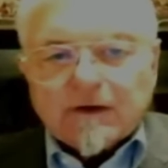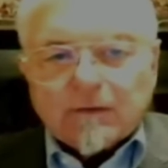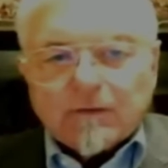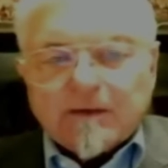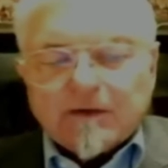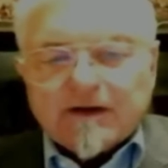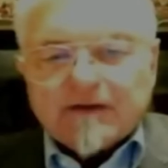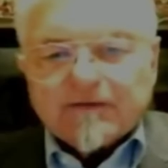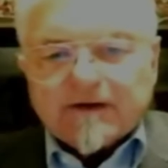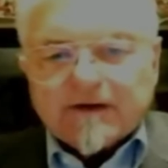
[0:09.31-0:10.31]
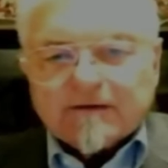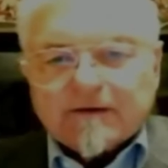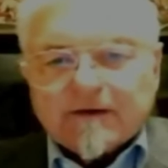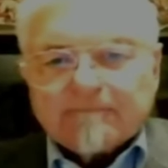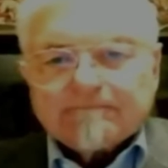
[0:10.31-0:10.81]
we
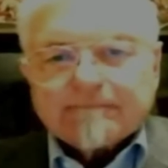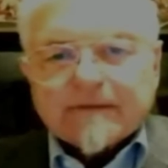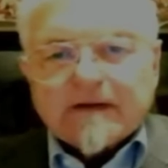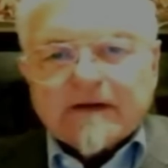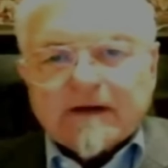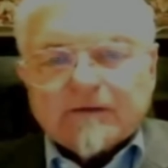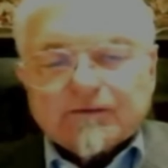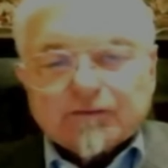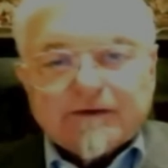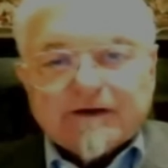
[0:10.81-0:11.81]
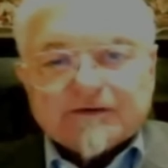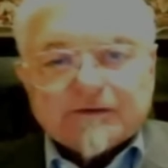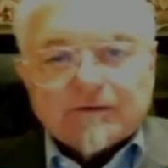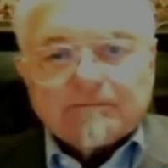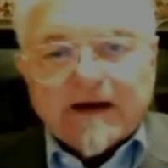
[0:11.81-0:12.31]
believe in
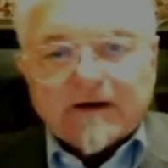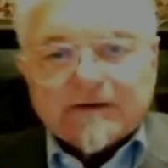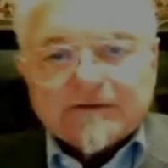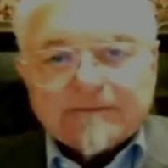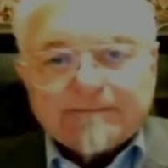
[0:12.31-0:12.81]
traditional marriage.